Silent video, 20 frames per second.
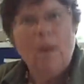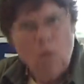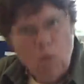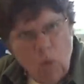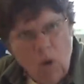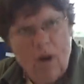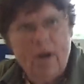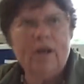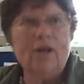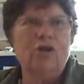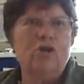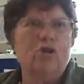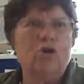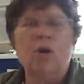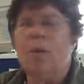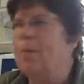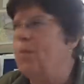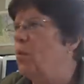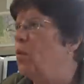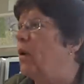what is
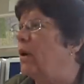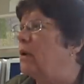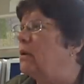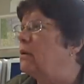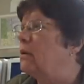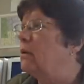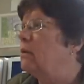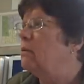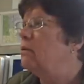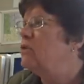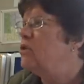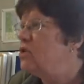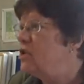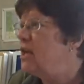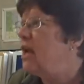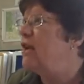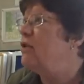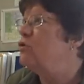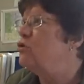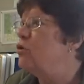your point?
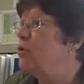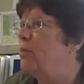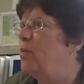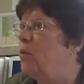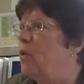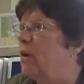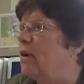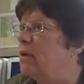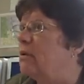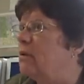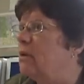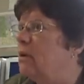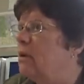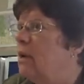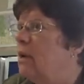State your point.